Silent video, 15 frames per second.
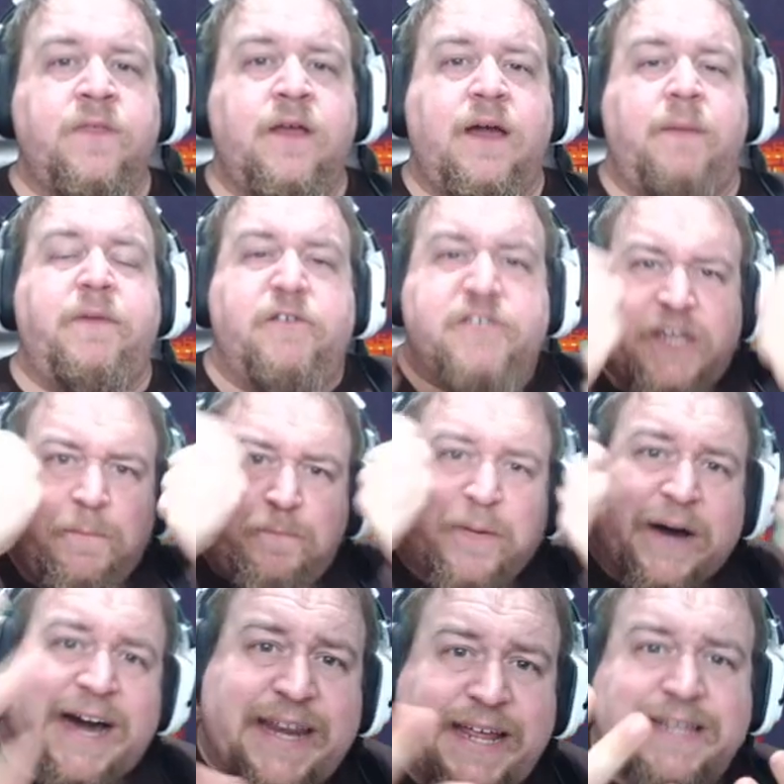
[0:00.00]
I'm using
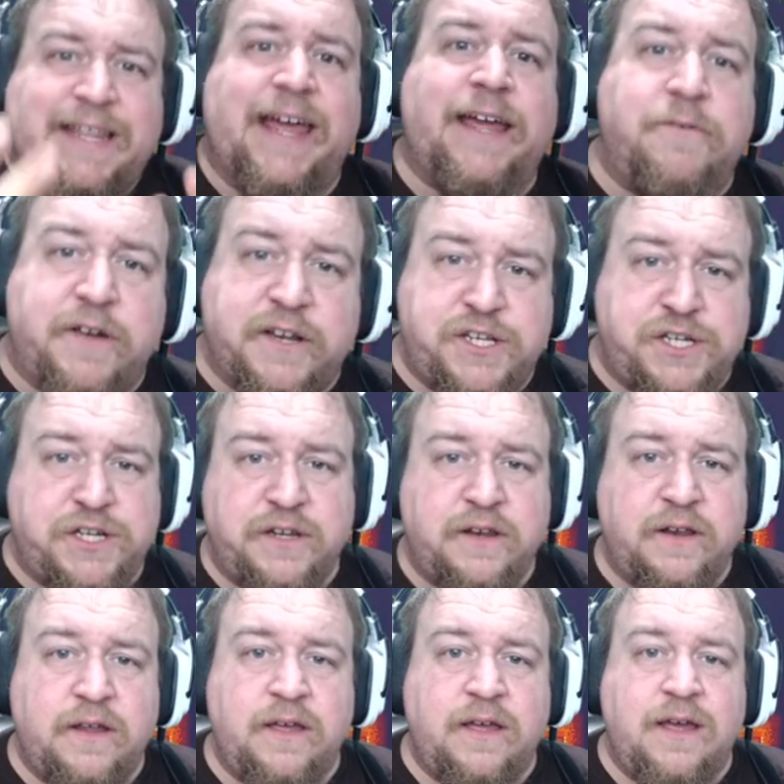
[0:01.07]
body language.
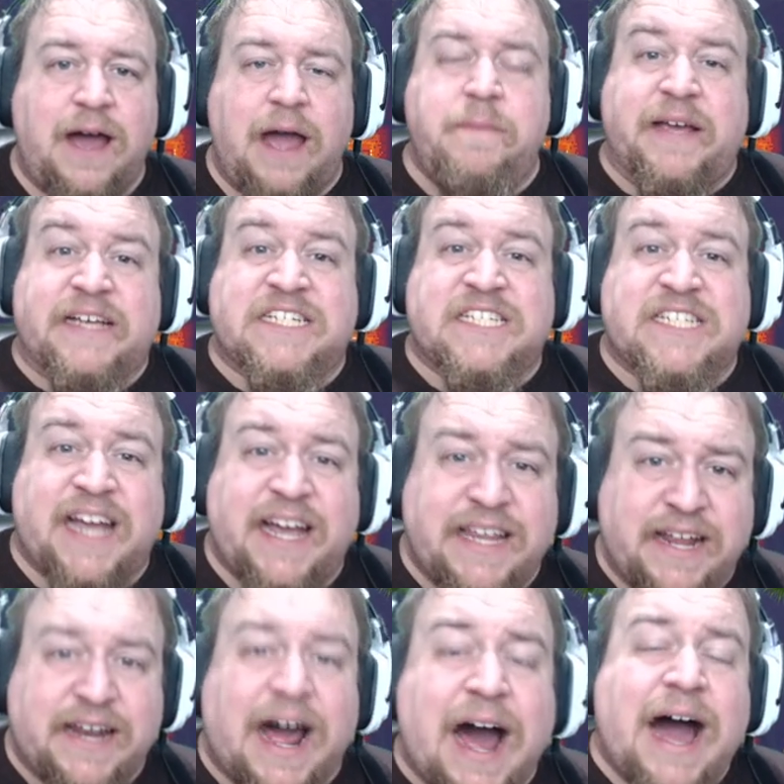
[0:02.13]
I'm
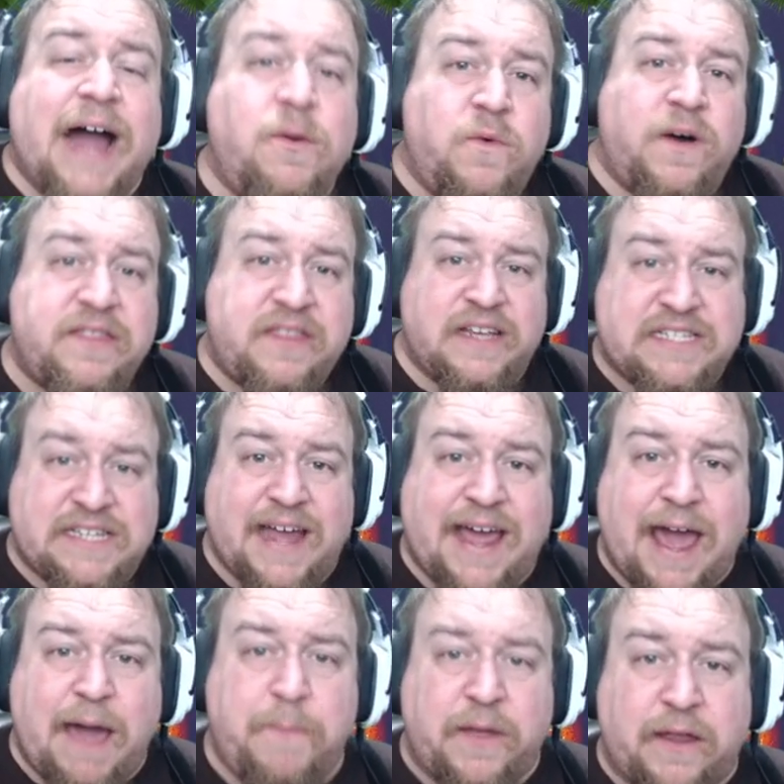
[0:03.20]
excited. I want this to
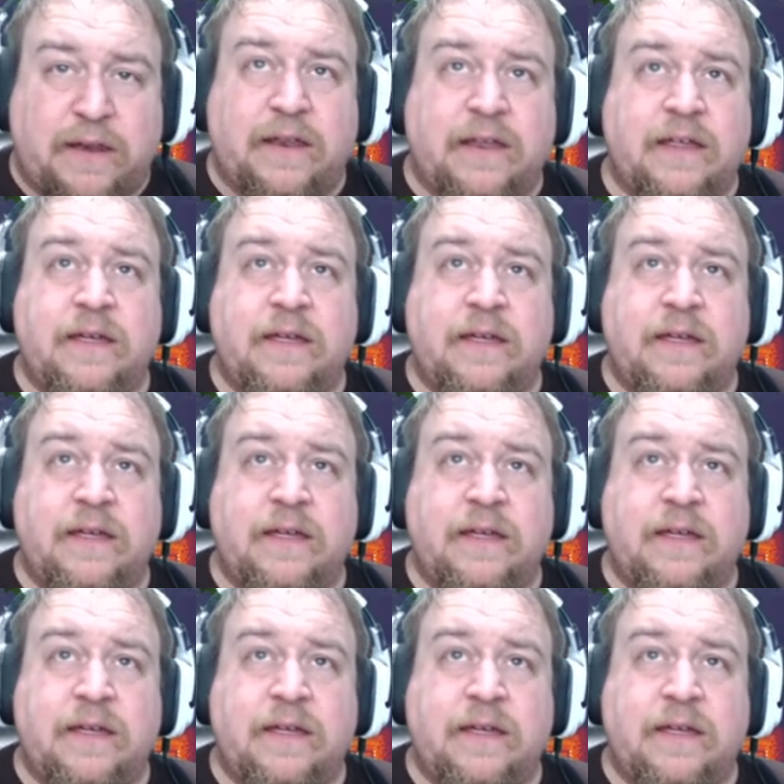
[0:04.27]
happen.